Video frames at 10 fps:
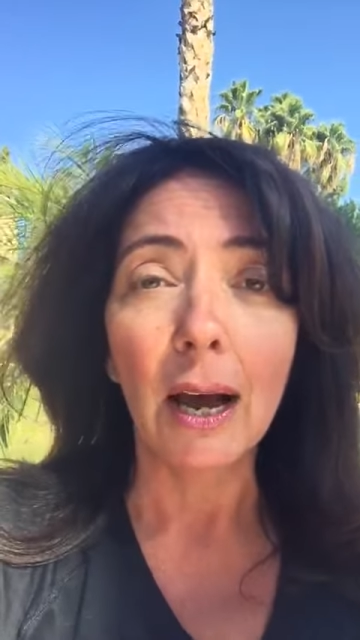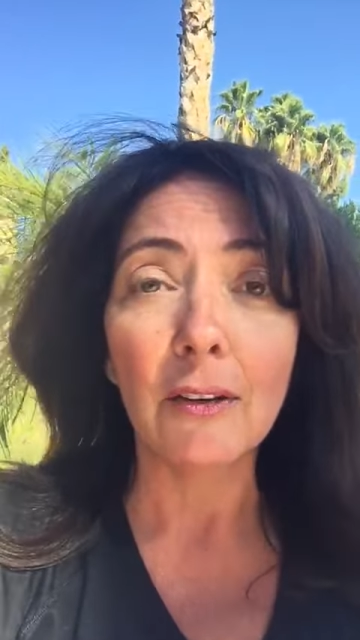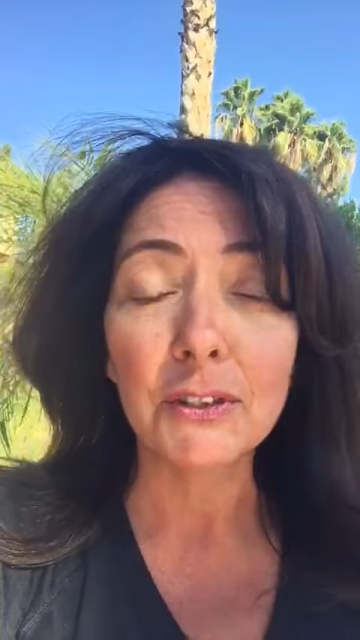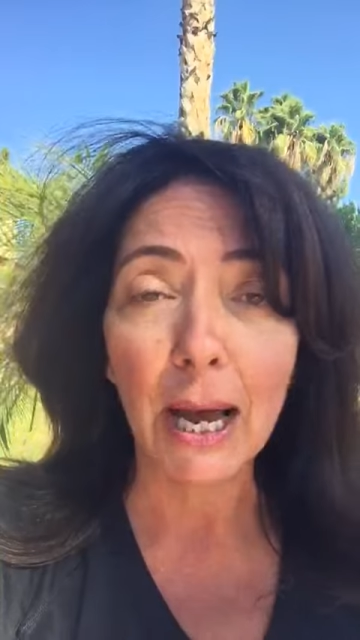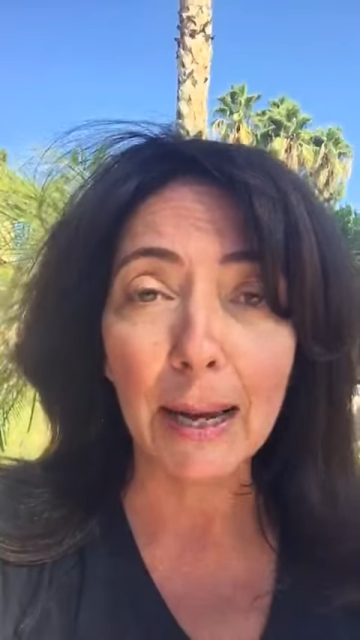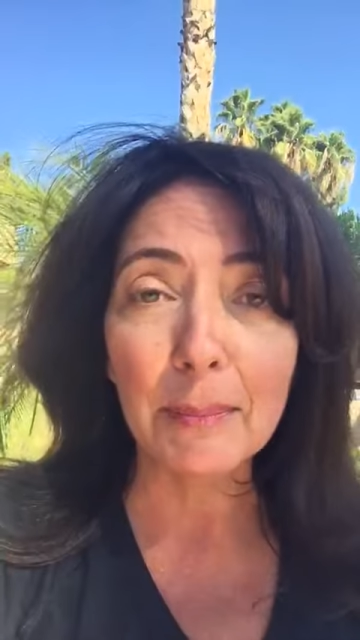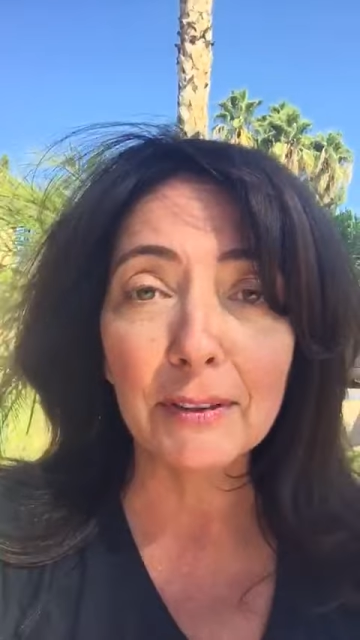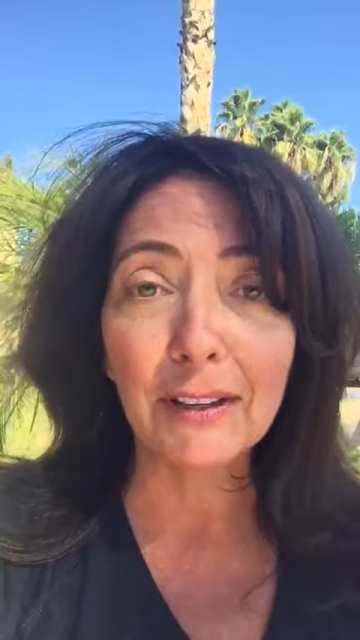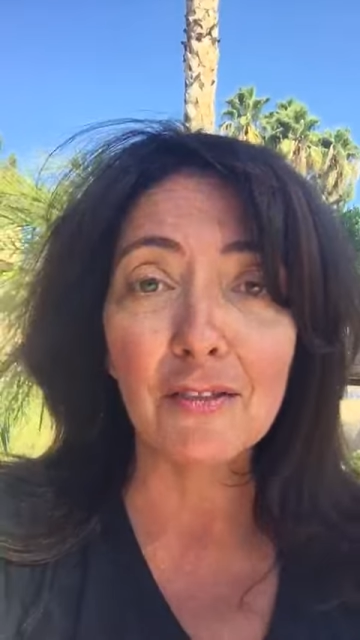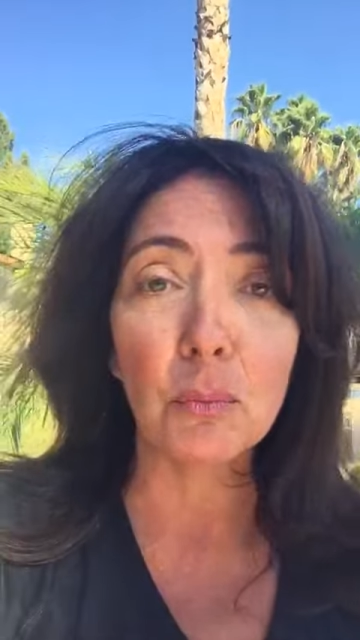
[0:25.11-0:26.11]
of time
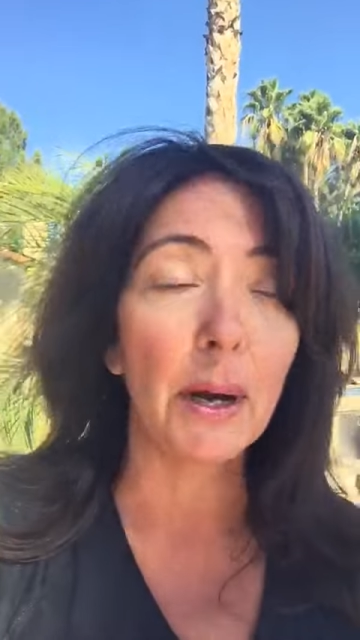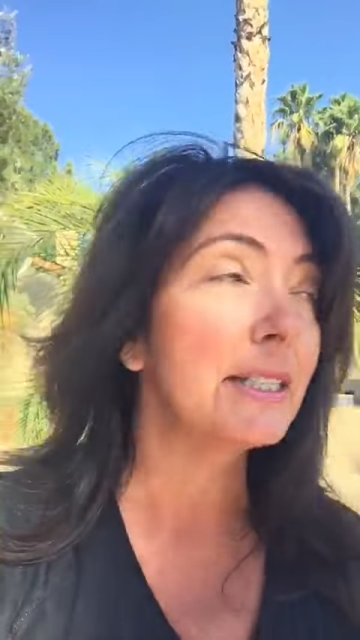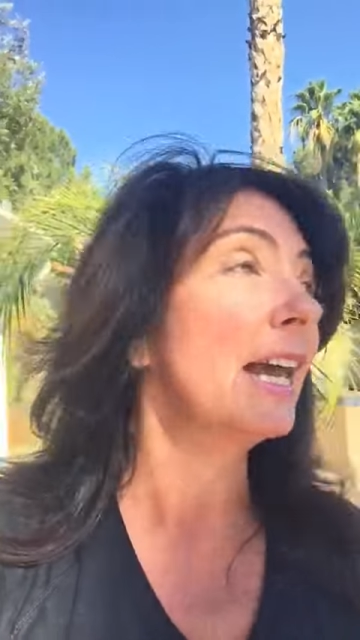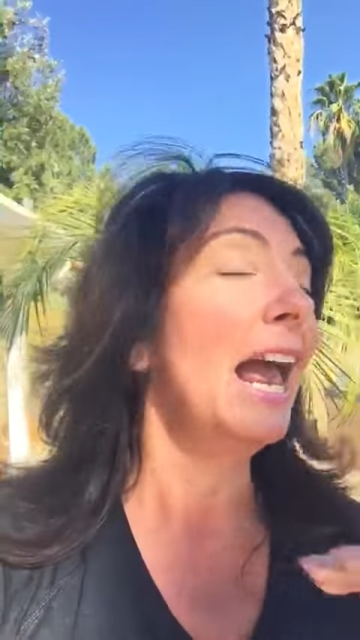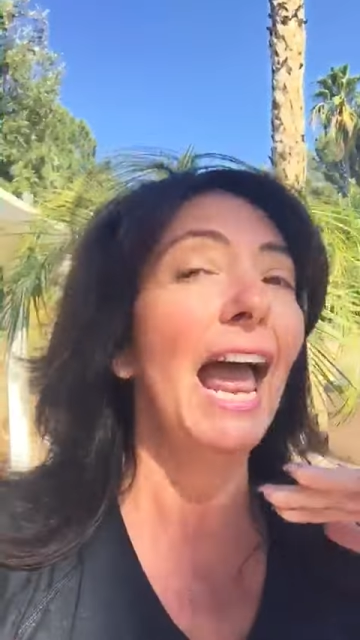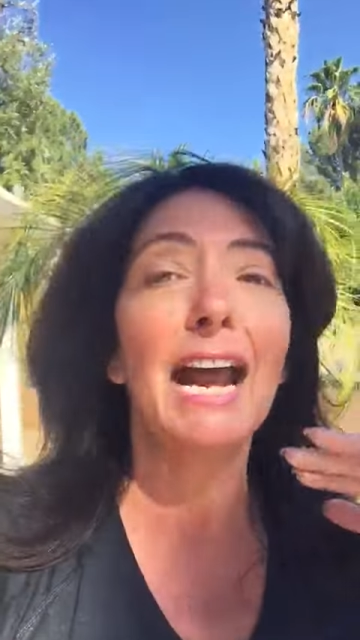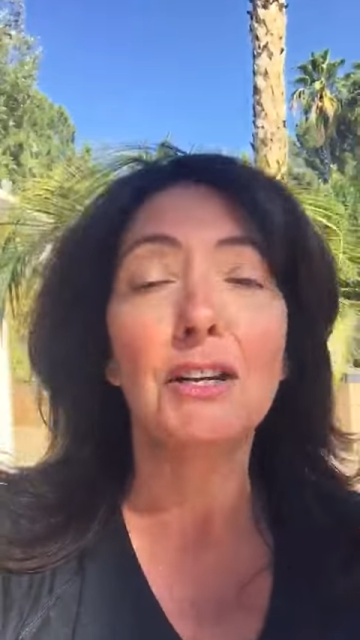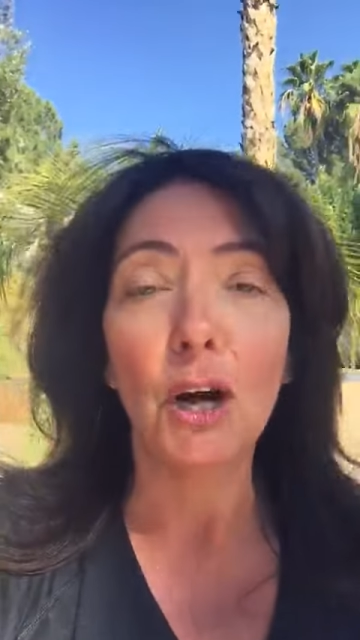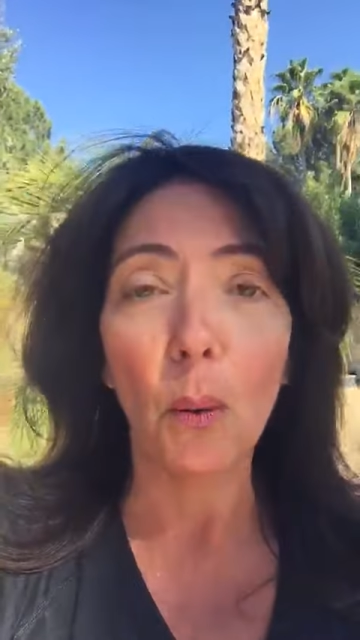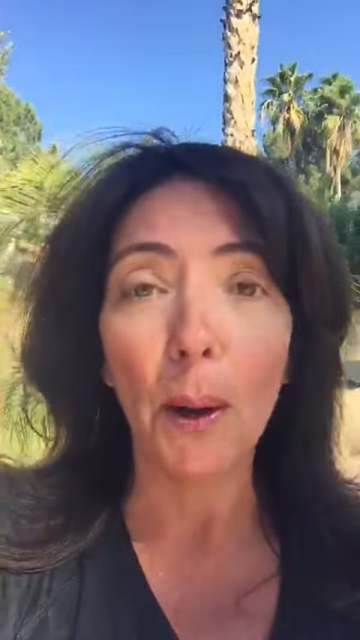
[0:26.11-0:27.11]
with loved ones
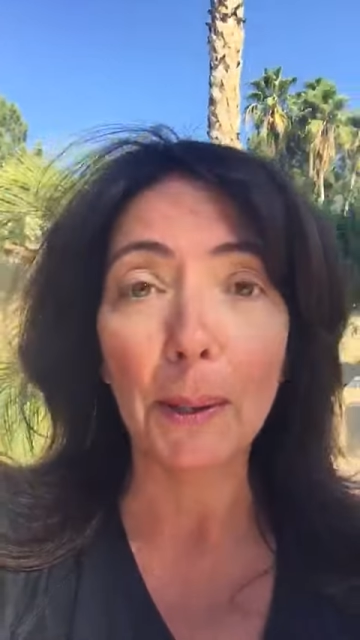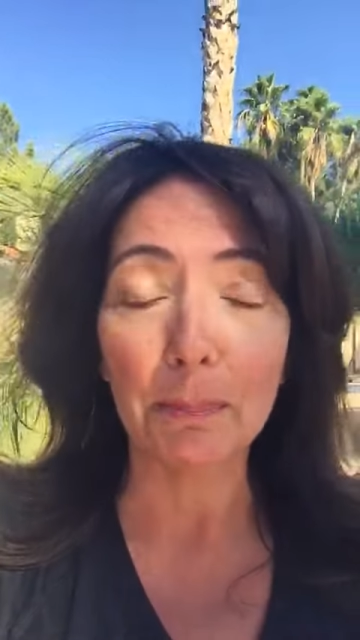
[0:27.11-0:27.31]
and go on a